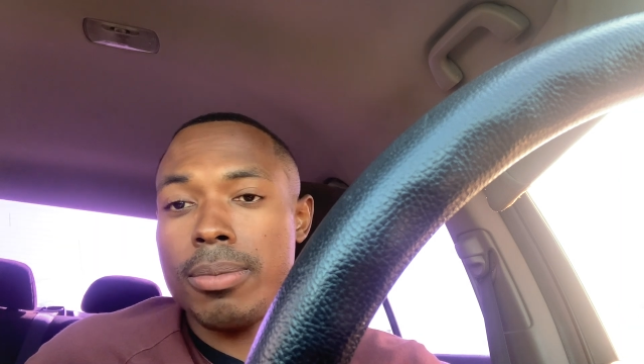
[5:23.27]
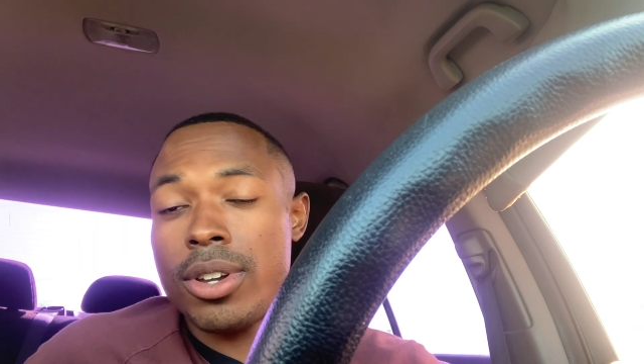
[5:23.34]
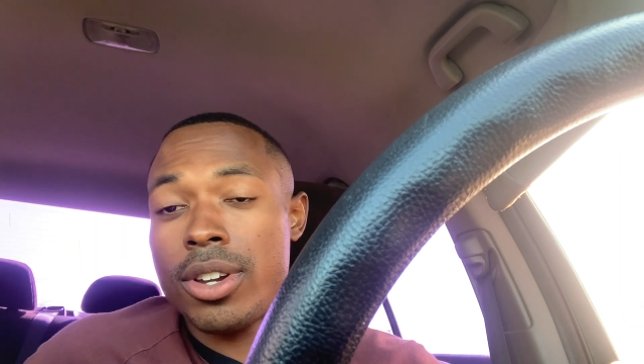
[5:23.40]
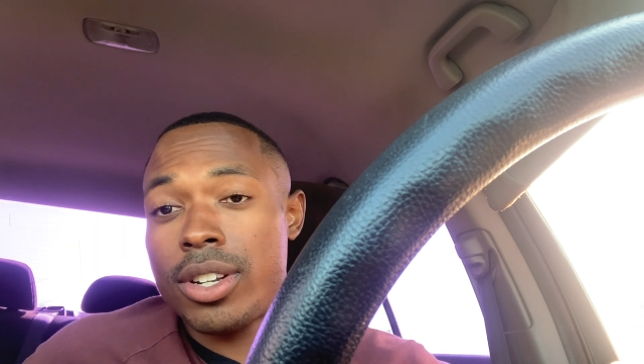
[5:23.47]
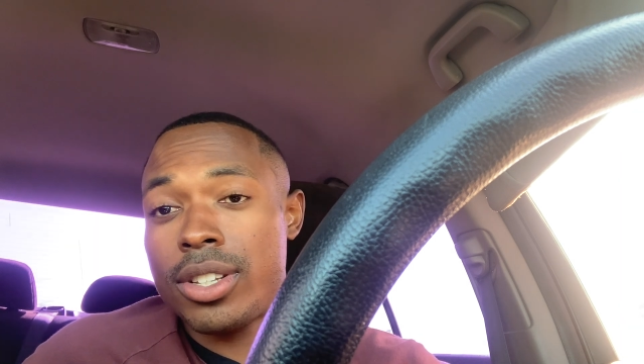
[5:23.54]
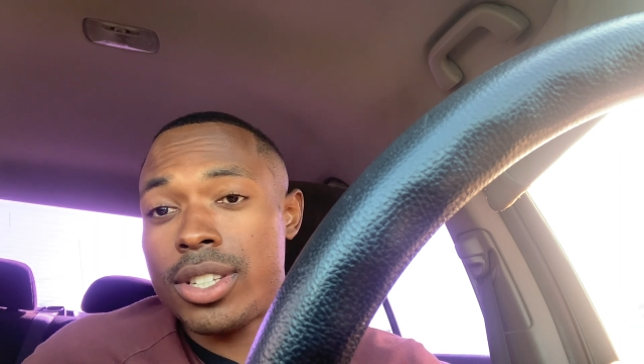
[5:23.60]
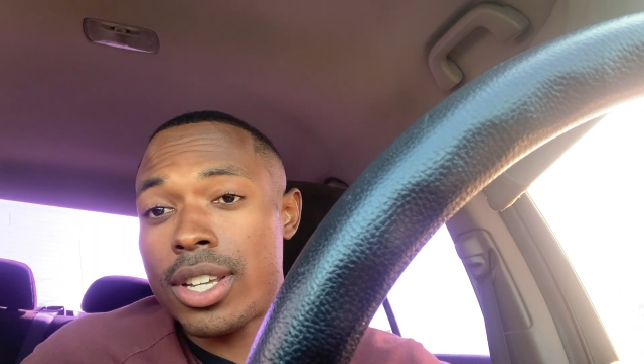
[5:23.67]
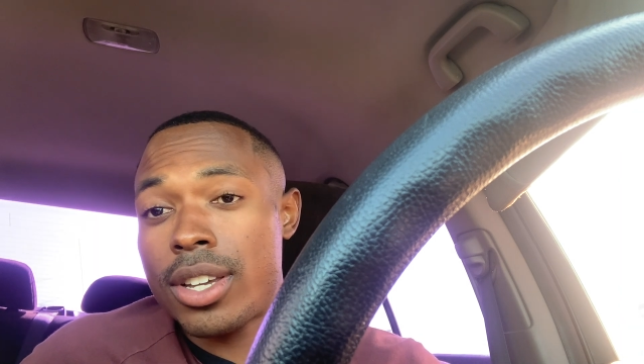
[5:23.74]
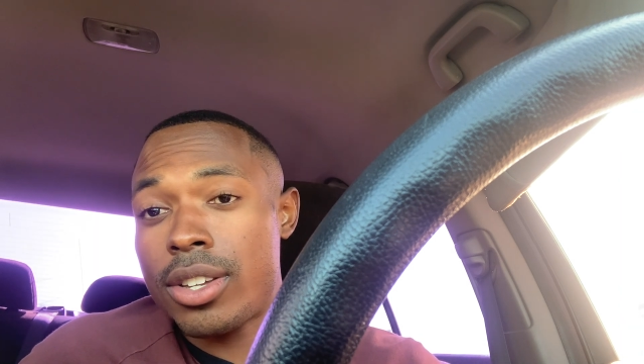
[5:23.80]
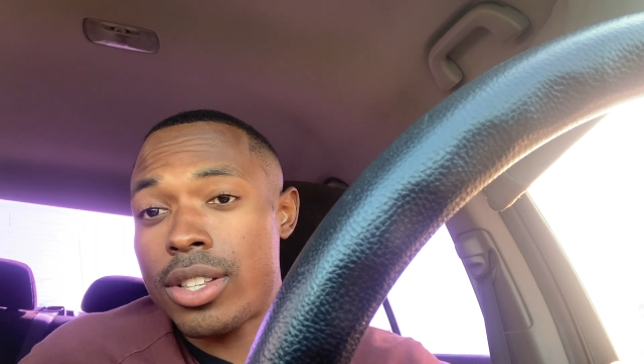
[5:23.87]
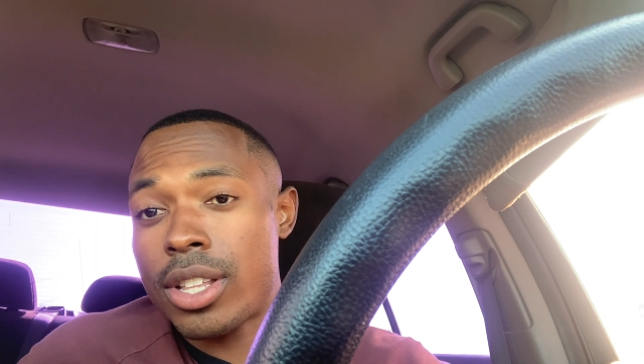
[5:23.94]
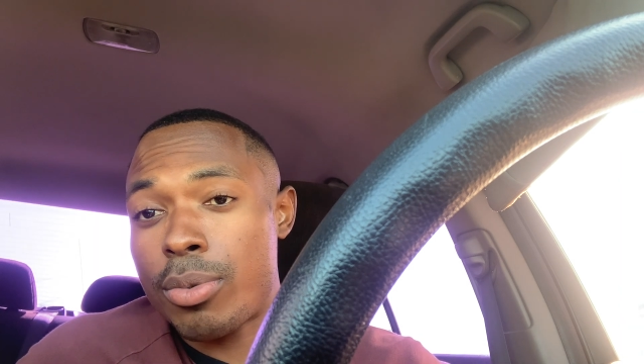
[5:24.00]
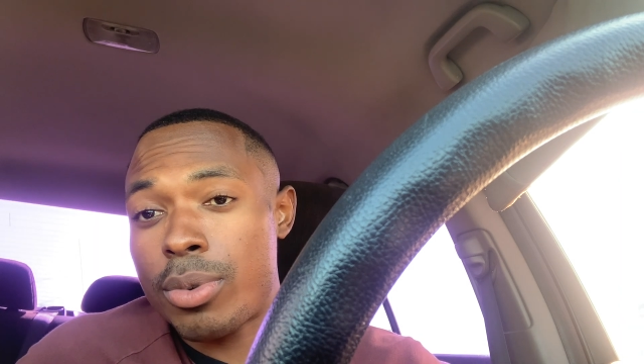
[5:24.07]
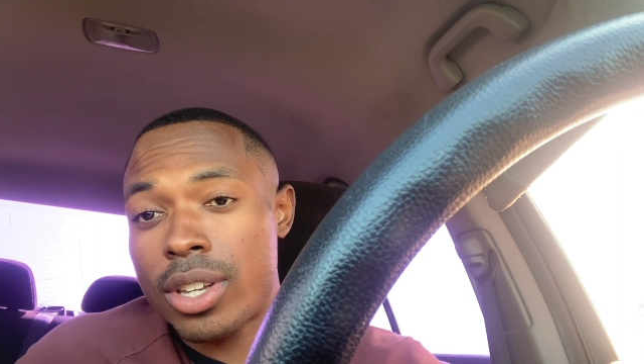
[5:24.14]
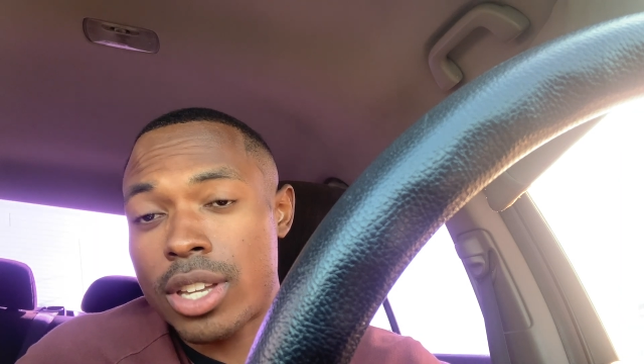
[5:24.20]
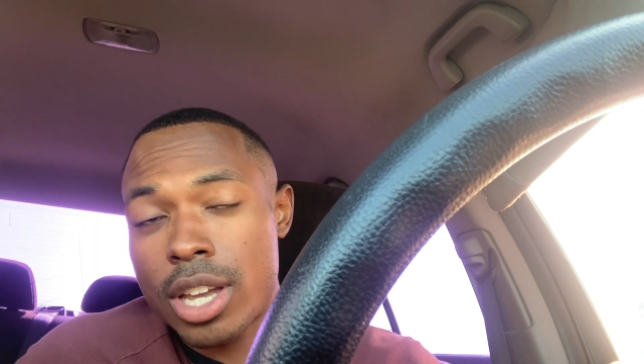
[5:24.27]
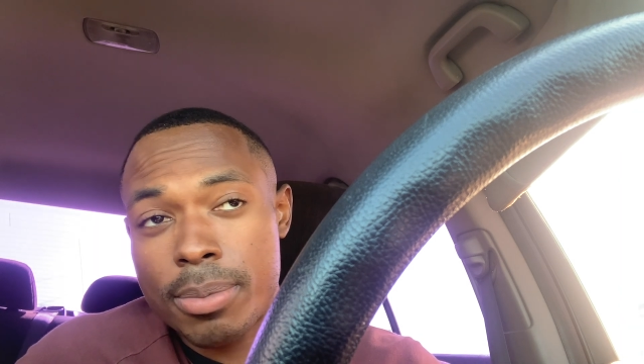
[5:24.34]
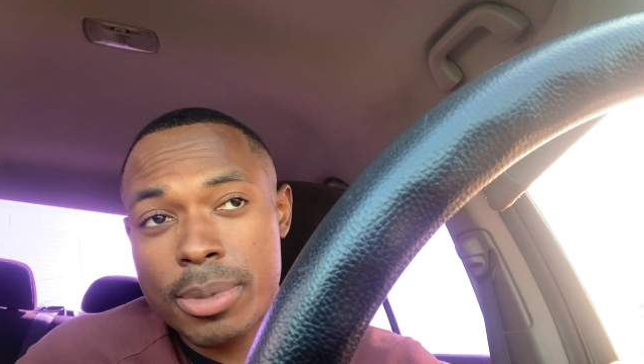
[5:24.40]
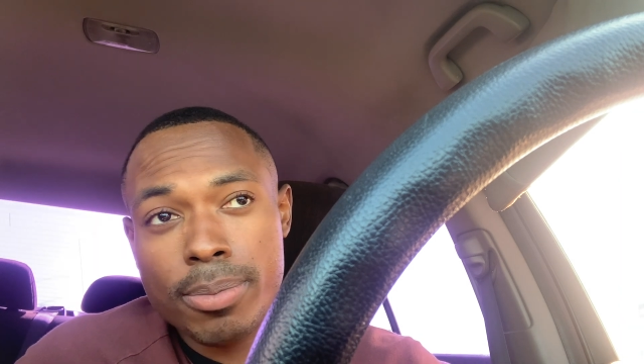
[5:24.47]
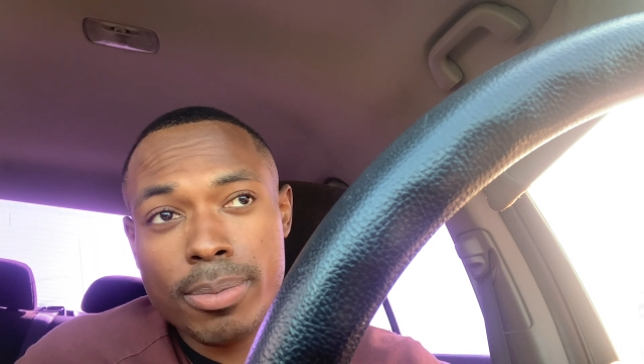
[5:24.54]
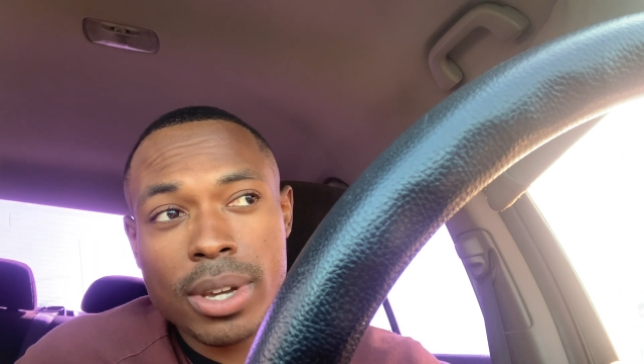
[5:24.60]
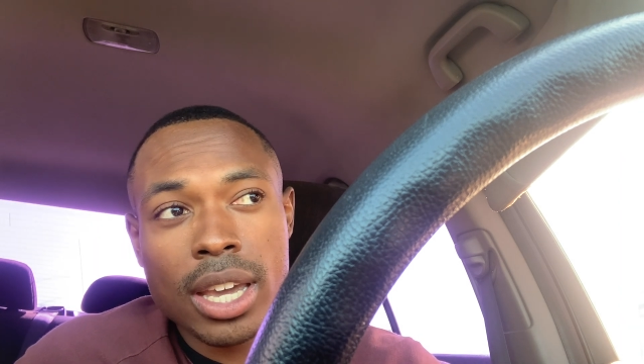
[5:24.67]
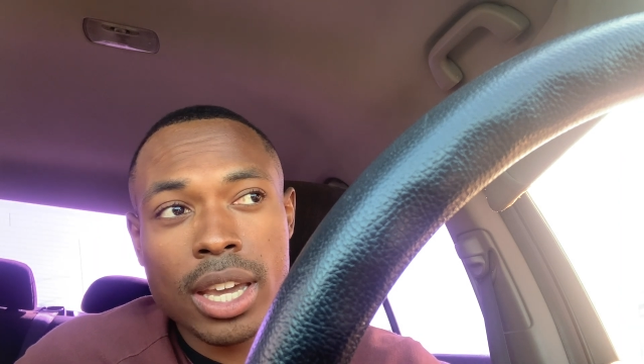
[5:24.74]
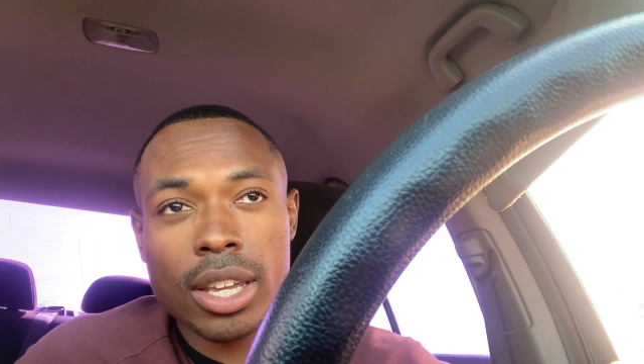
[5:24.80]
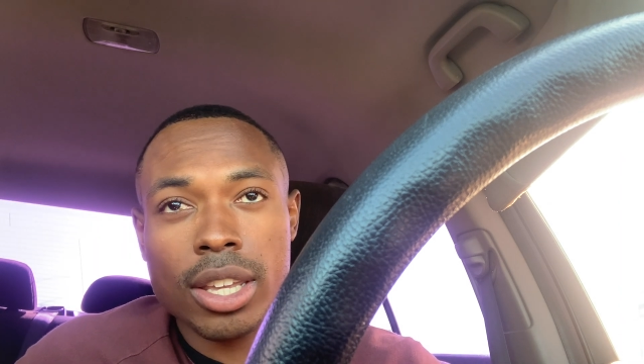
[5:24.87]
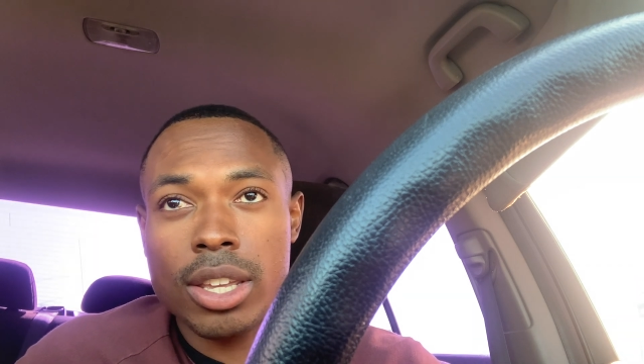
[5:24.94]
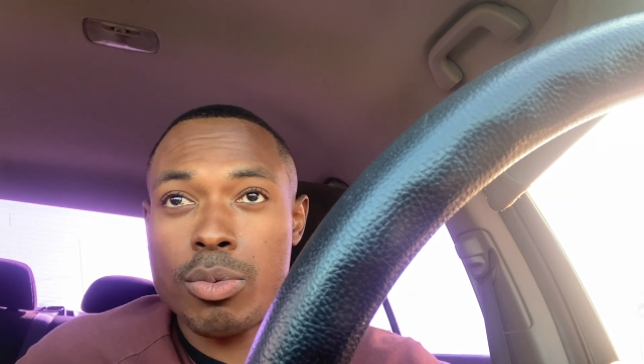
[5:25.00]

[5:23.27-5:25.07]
I'm here to tell you that we coming back